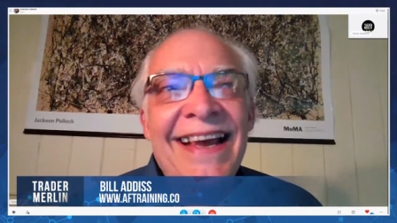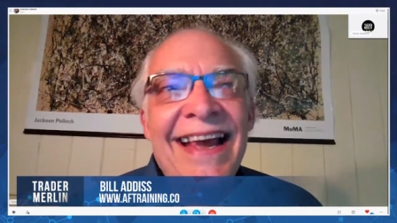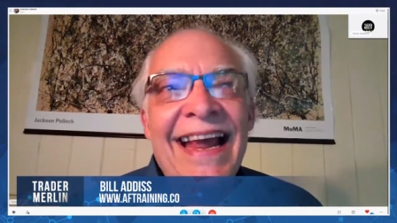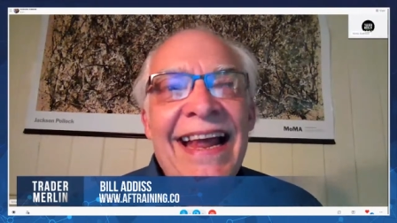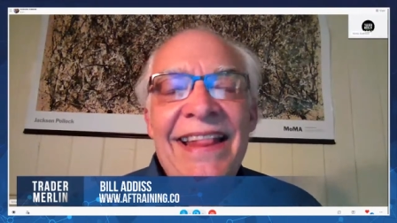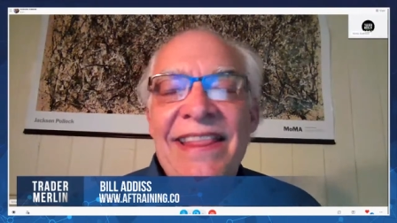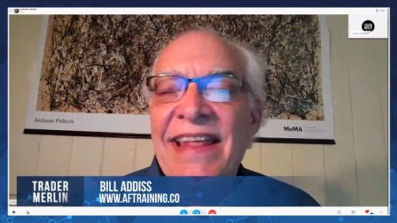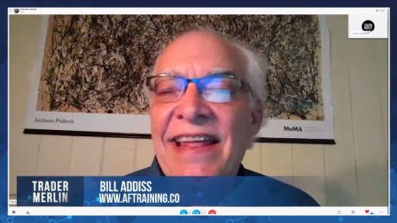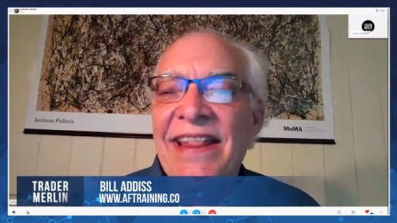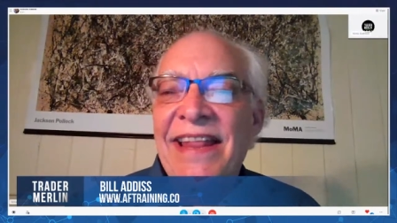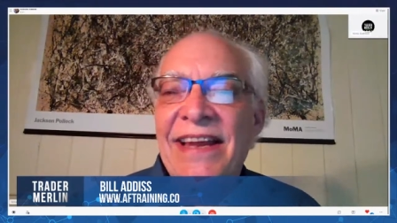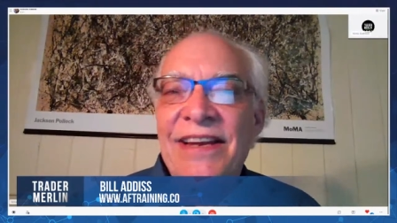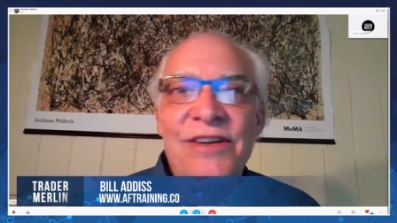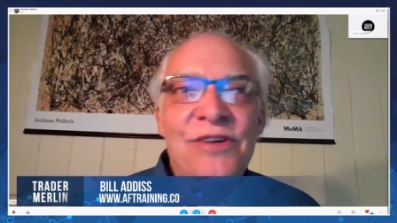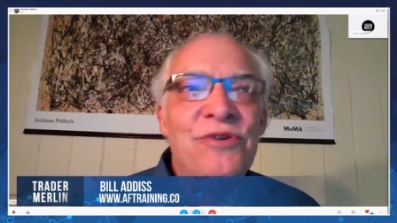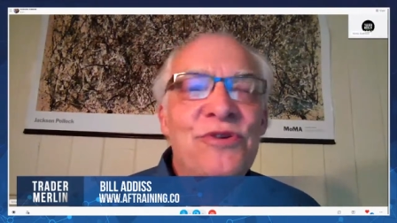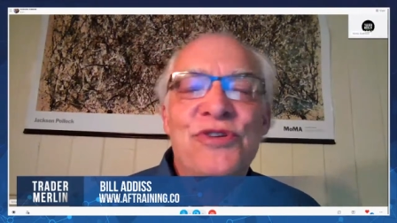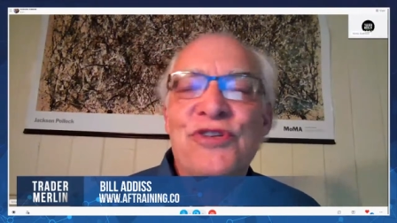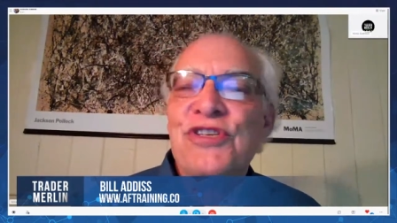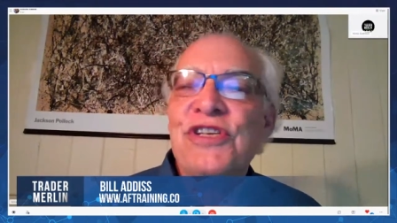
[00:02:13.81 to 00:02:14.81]
And then that
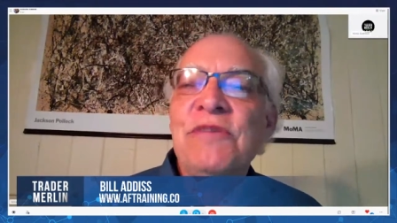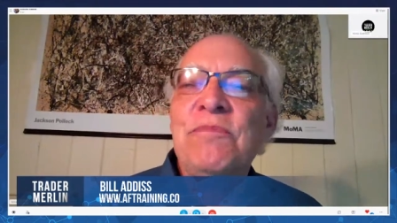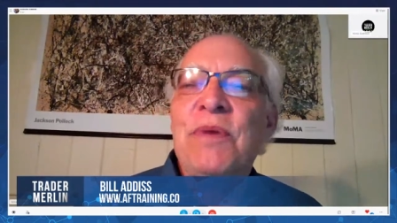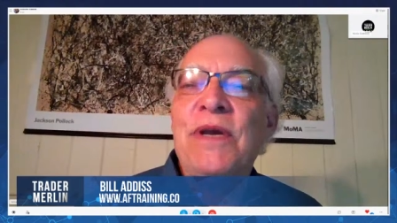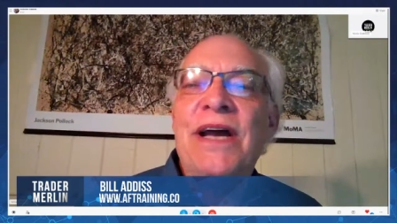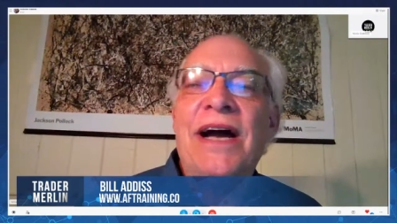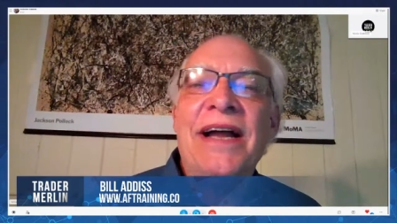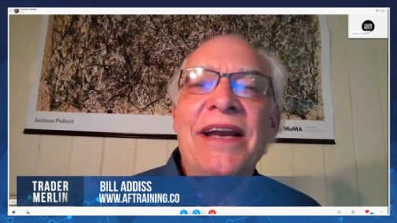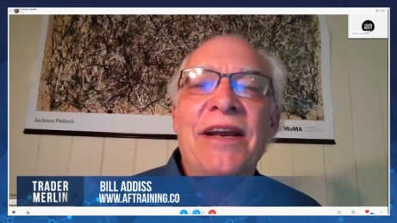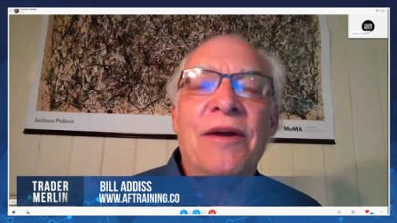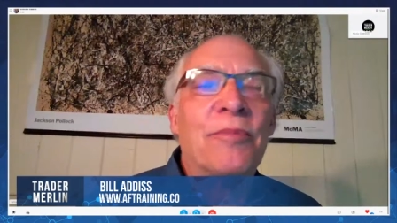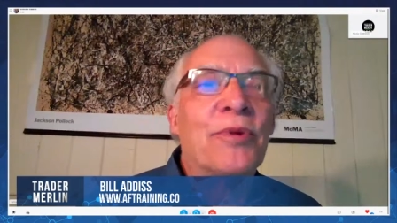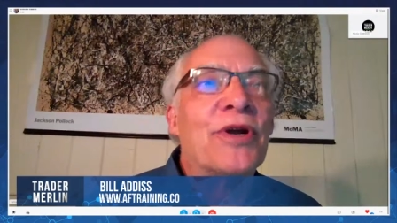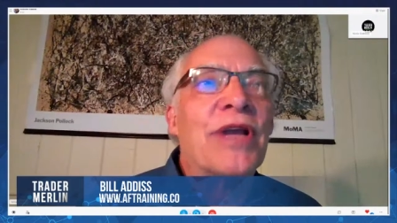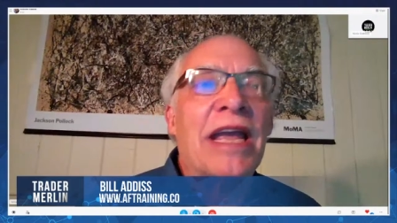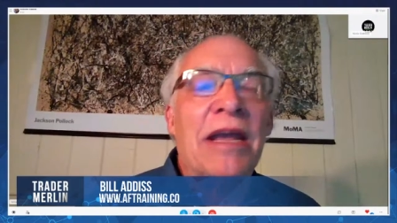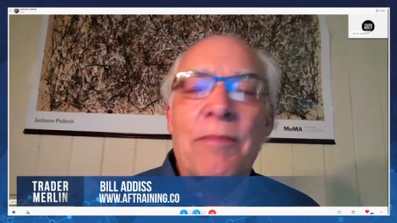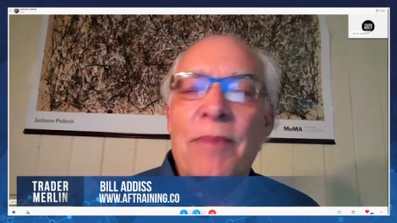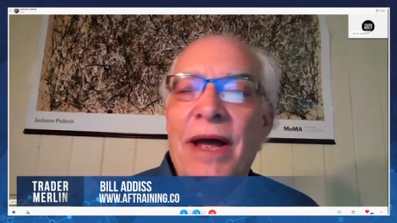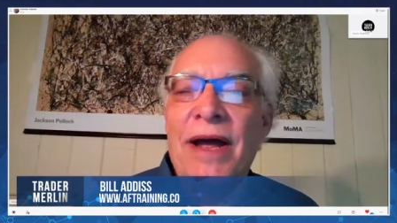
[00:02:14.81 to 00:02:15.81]
huge CPI number
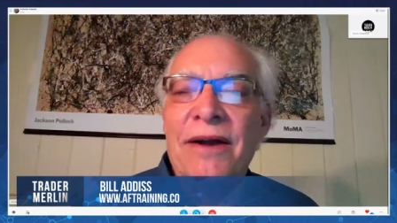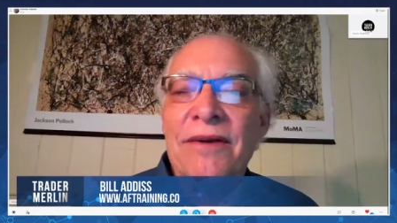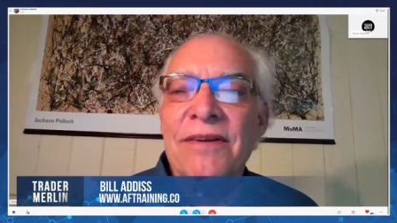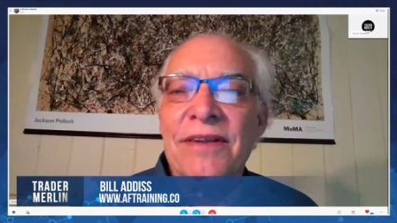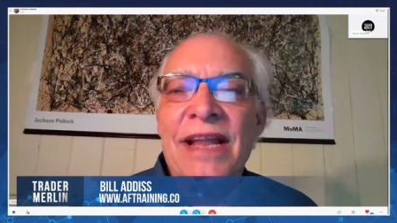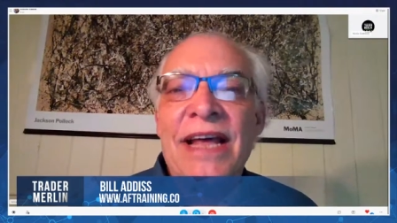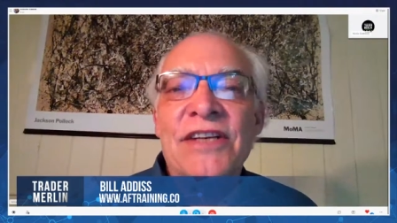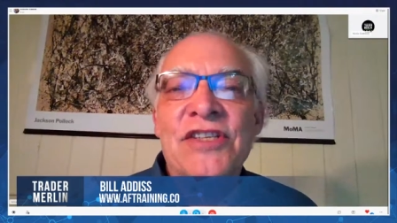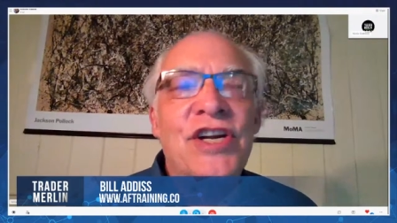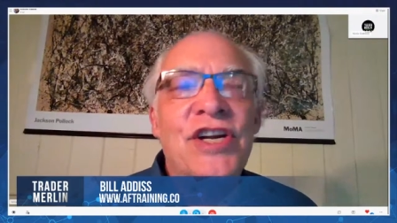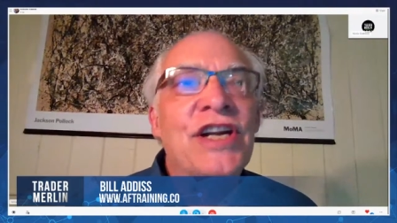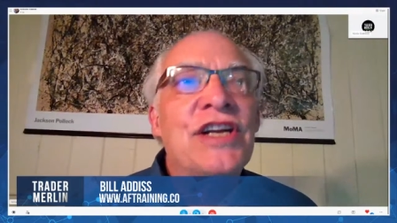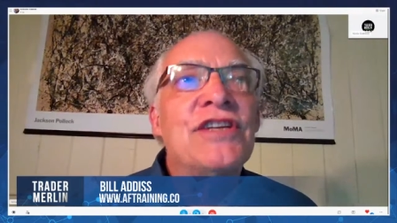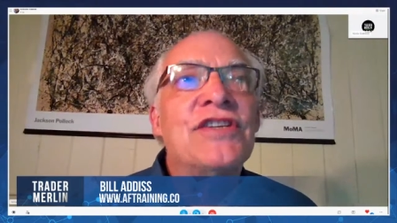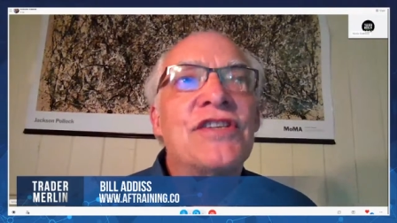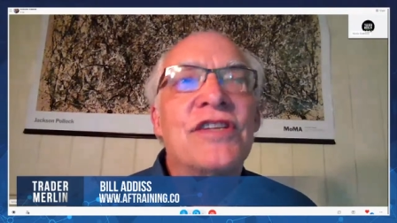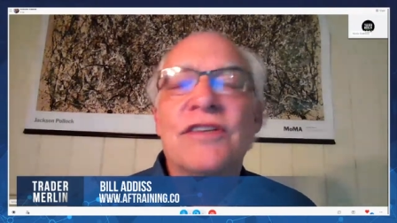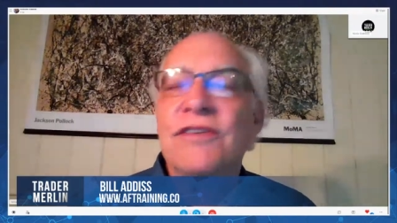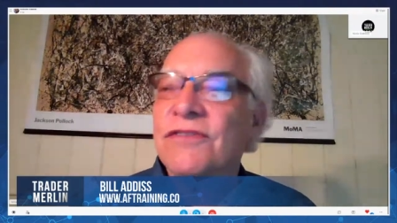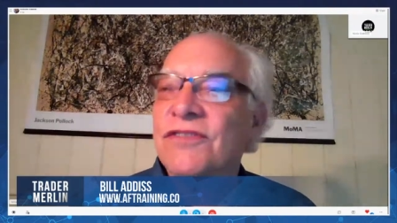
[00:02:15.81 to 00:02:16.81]
came out and that
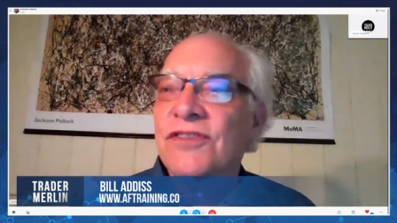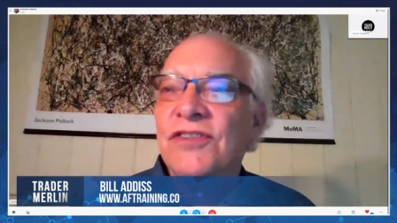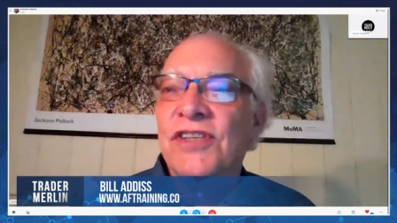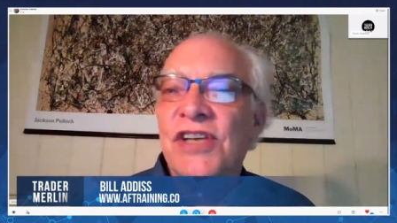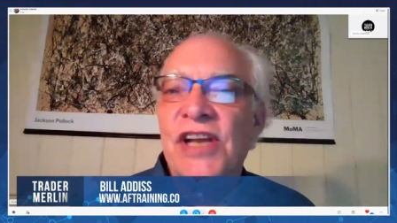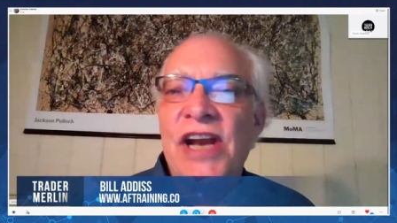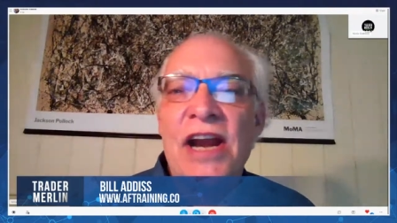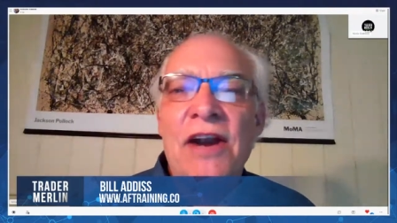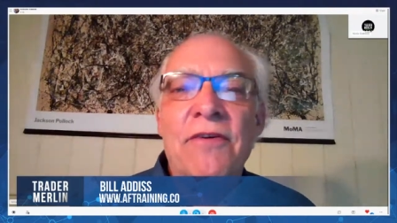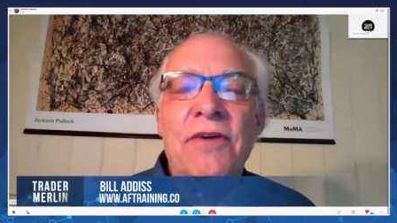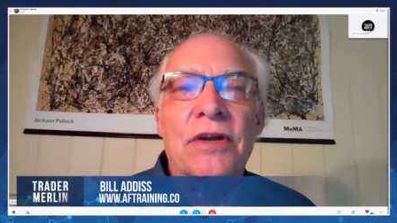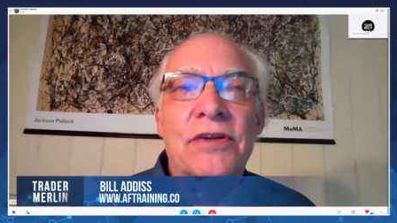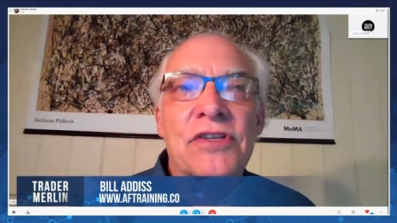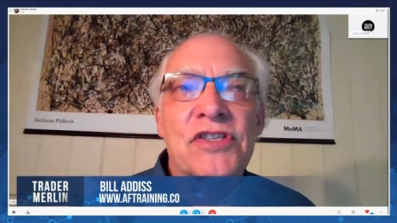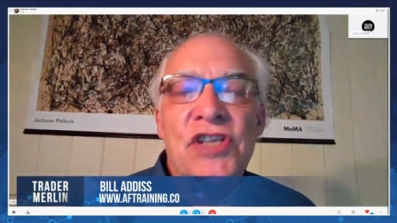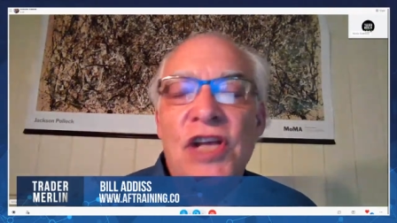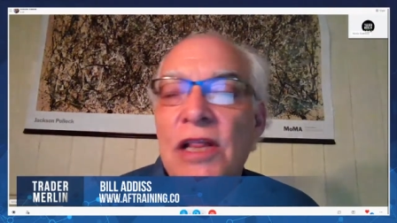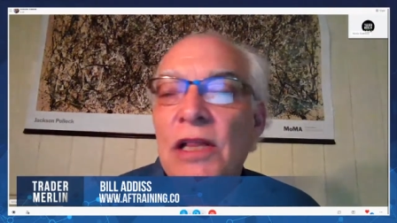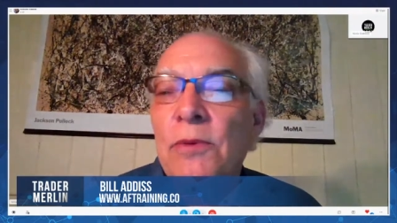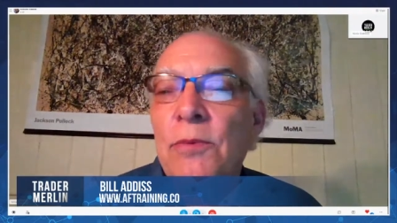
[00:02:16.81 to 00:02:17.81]
changed the scenario. And
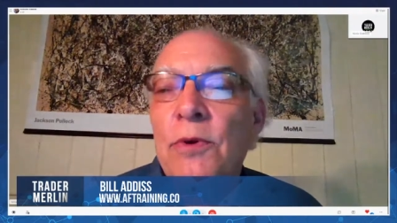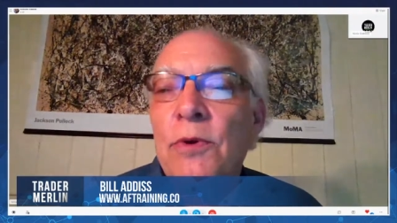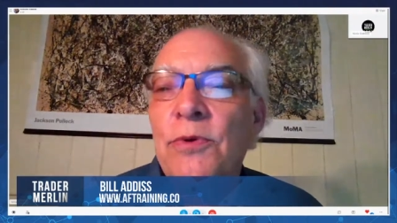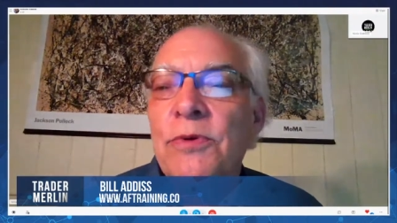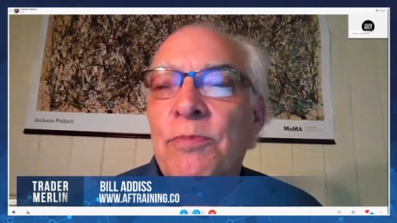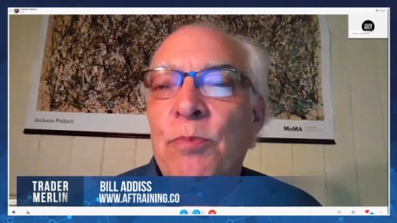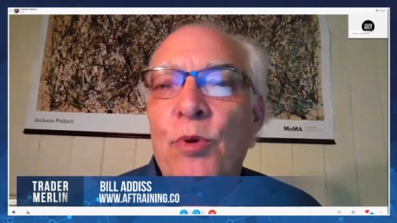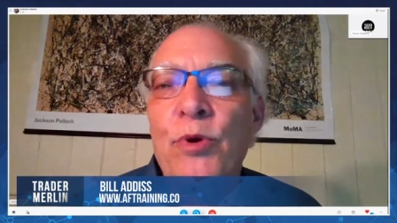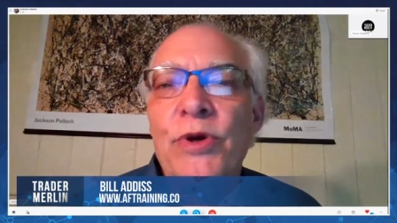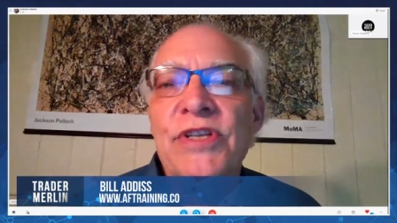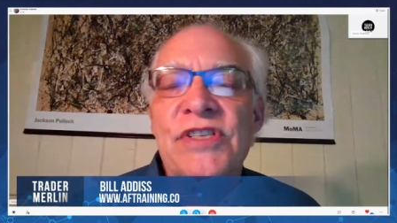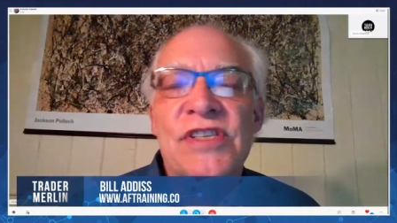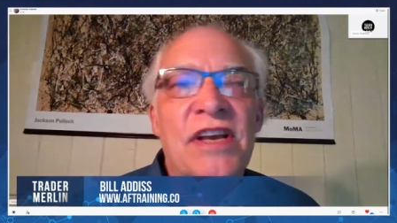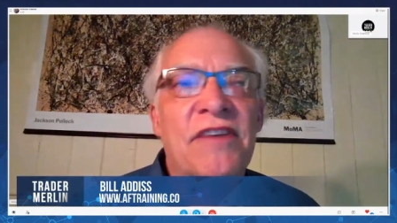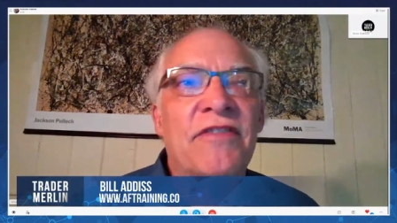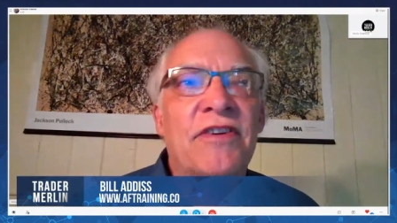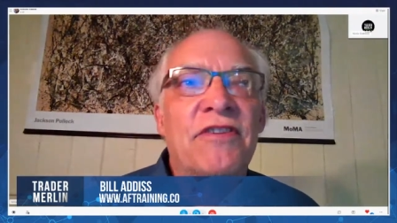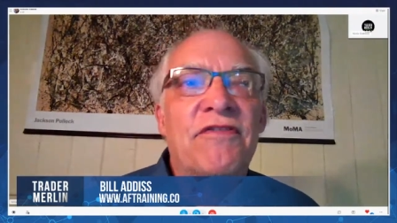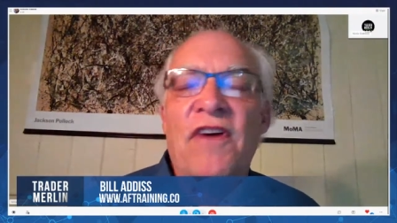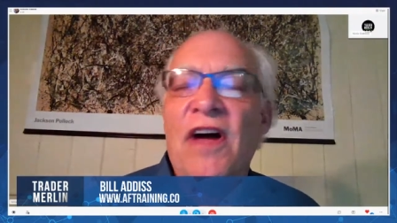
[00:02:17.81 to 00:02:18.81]
suddenly we were at
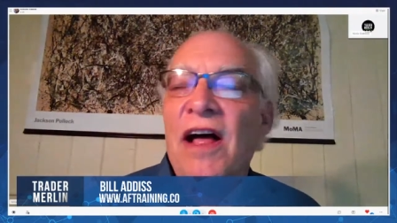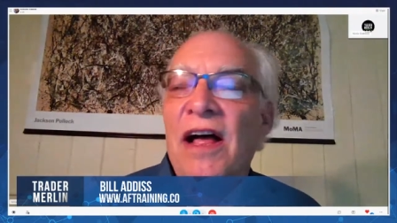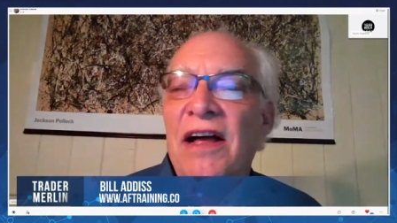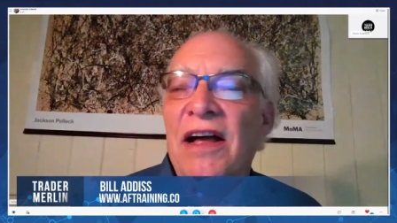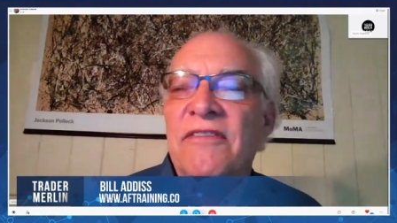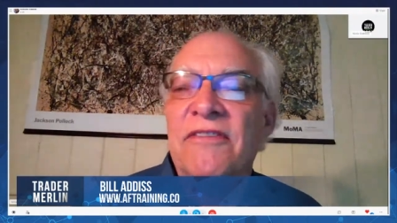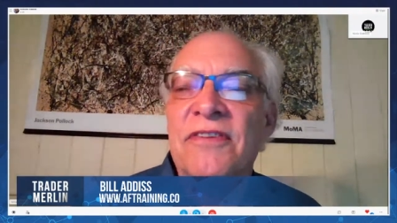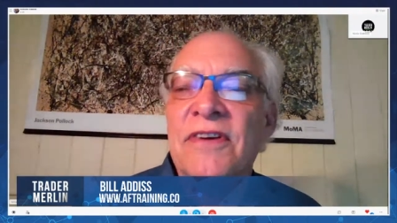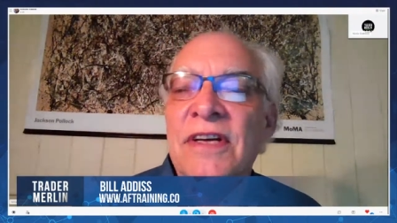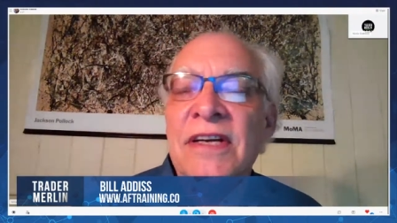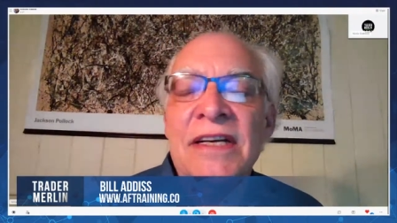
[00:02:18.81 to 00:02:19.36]
0.75.